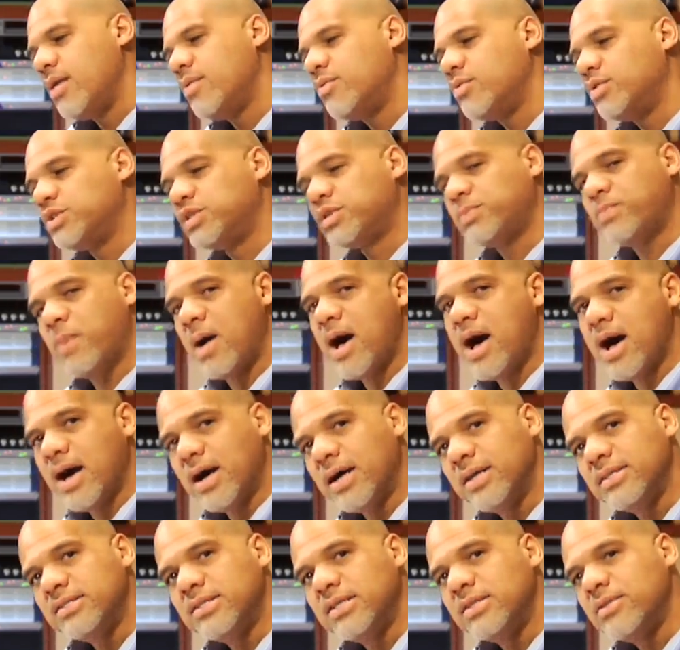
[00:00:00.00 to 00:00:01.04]

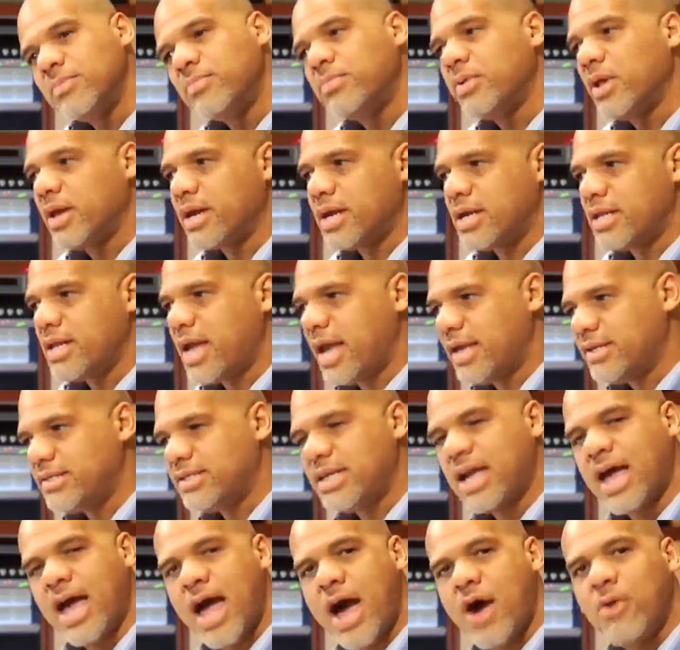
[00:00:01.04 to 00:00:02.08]
responds, and the plugin has
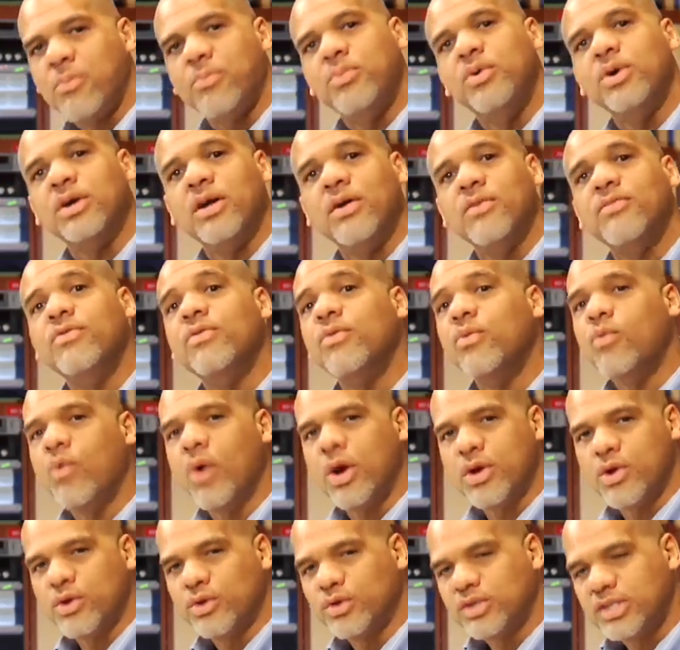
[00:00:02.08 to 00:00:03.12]
the output of
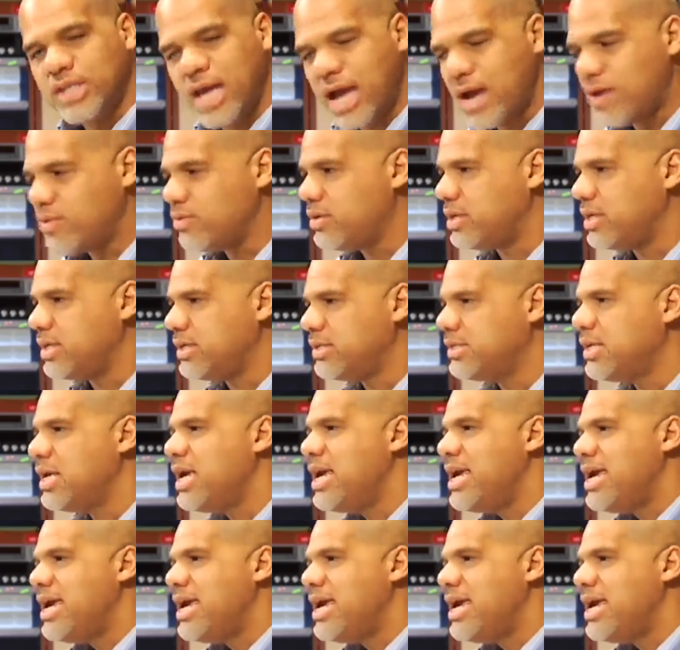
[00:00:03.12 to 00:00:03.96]
what your sound is.